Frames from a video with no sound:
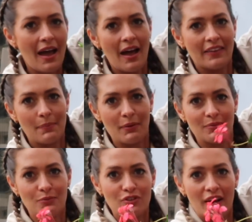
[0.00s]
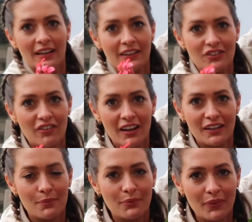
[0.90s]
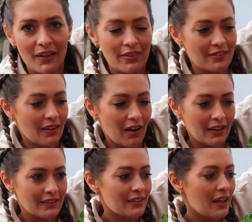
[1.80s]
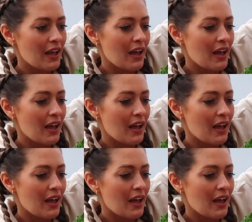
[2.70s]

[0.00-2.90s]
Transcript: and then I put some trailing geraniums on the other side.